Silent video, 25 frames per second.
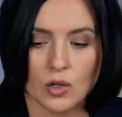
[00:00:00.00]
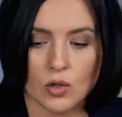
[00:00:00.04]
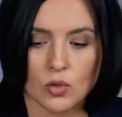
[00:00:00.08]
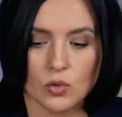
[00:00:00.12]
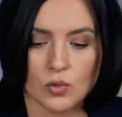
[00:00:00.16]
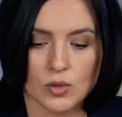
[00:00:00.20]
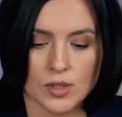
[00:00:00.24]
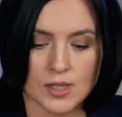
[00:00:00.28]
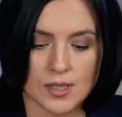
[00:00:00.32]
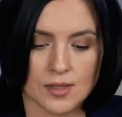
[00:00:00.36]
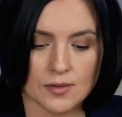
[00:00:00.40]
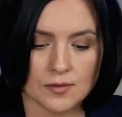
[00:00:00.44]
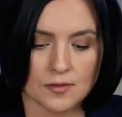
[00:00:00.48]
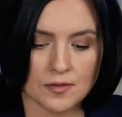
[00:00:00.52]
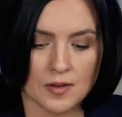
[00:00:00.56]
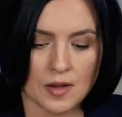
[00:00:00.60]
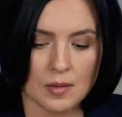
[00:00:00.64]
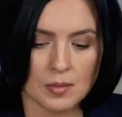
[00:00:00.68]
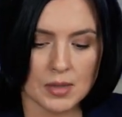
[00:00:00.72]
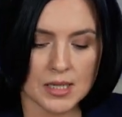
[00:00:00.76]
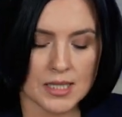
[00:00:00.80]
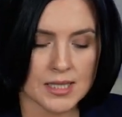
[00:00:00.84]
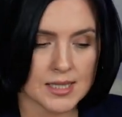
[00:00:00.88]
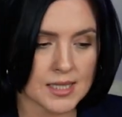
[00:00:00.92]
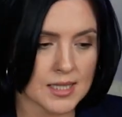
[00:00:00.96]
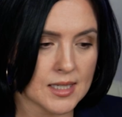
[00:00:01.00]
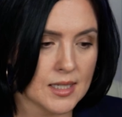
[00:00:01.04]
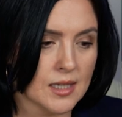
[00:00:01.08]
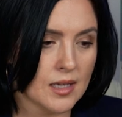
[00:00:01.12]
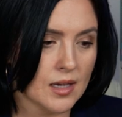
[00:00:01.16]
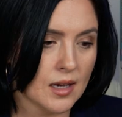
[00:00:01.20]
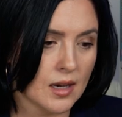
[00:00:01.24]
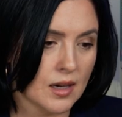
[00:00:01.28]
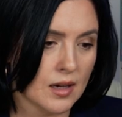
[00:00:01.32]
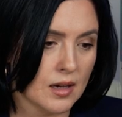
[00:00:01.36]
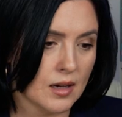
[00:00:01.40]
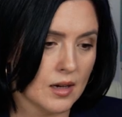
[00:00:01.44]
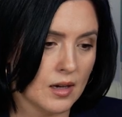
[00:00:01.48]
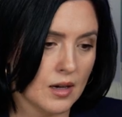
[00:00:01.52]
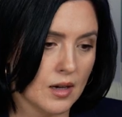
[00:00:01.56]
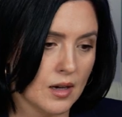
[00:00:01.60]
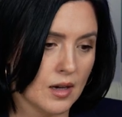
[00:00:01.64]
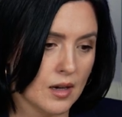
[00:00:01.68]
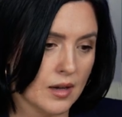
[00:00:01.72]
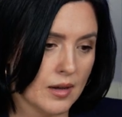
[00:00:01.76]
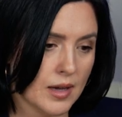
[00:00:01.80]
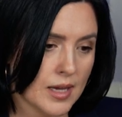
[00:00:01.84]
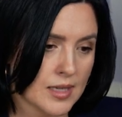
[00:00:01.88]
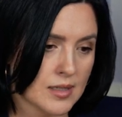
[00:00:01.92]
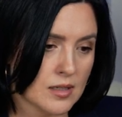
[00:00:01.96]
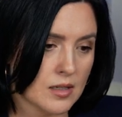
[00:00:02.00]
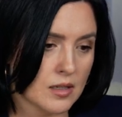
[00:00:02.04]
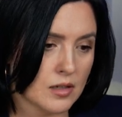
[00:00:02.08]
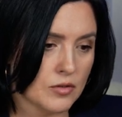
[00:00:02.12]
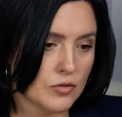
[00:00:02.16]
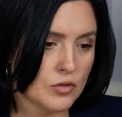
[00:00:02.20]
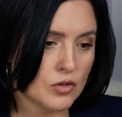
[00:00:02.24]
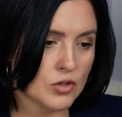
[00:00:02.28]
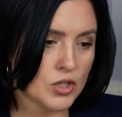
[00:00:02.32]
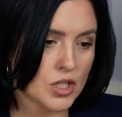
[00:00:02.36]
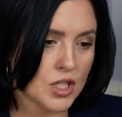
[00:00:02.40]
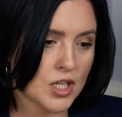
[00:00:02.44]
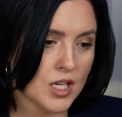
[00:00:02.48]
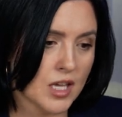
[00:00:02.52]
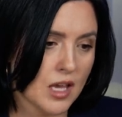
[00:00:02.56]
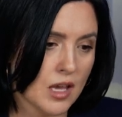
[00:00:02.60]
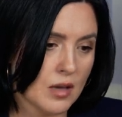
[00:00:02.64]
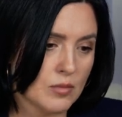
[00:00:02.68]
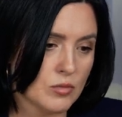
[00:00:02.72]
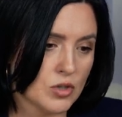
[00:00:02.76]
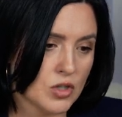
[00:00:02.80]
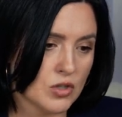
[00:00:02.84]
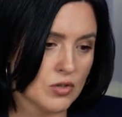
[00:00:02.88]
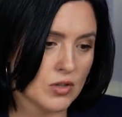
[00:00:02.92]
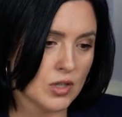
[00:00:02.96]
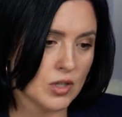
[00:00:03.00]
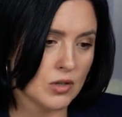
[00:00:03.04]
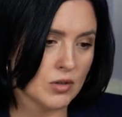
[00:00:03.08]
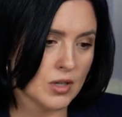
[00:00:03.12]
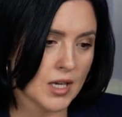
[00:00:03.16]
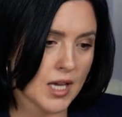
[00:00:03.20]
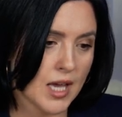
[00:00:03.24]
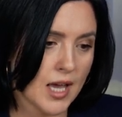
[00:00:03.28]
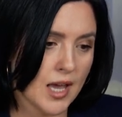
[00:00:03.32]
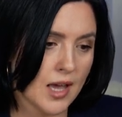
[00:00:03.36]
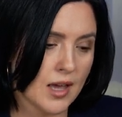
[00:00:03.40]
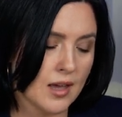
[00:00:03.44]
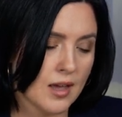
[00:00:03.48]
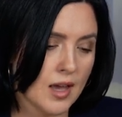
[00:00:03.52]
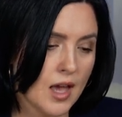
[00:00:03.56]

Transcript: whose families here, as a refugee, came to the UK.